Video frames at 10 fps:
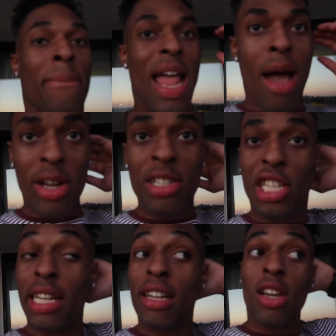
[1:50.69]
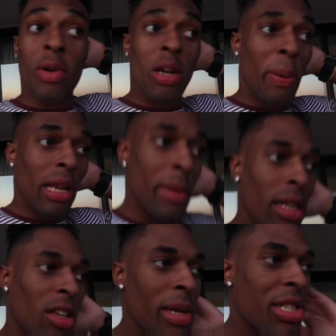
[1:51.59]
Now nah, we gonna check it out though. We're gonna pull up in
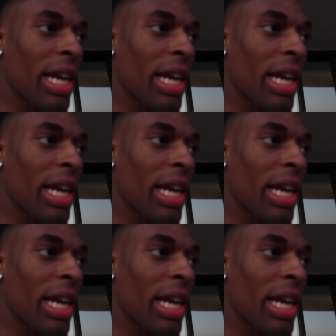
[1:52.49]
a little bit